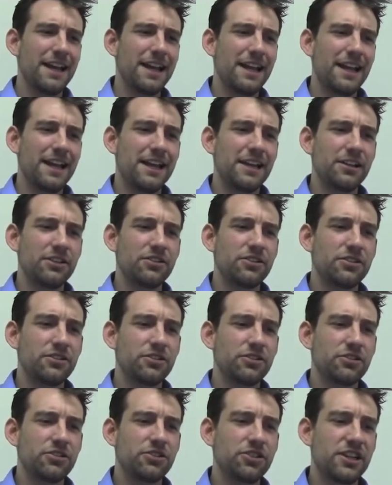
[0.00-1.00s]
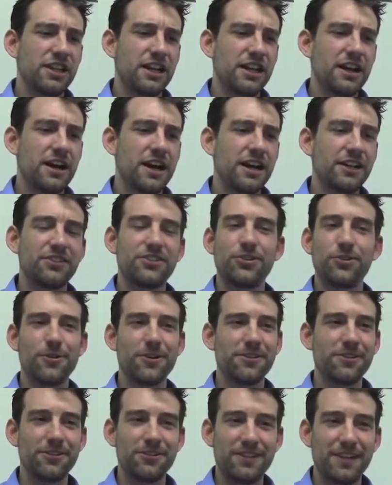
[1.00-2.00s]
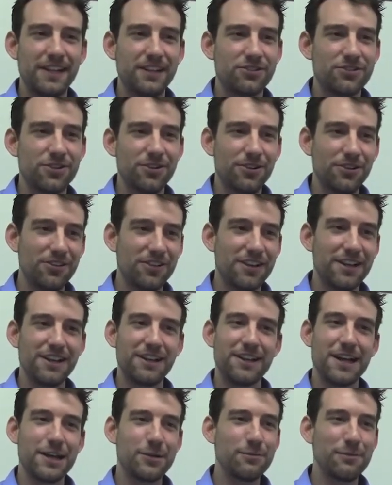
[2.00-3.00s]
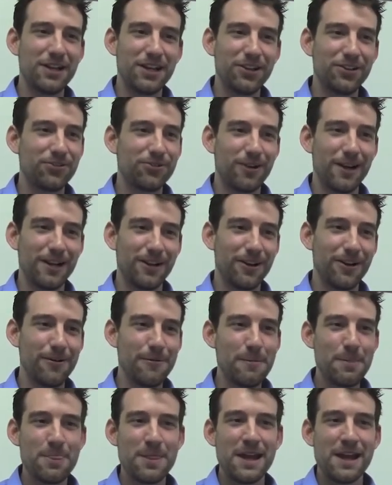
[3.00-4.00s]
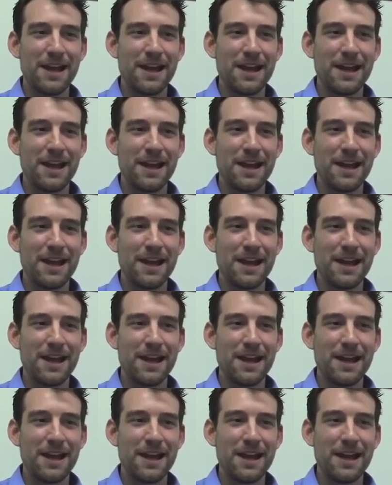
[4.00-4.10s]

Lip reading: And she got 2 other teachers and an administrator.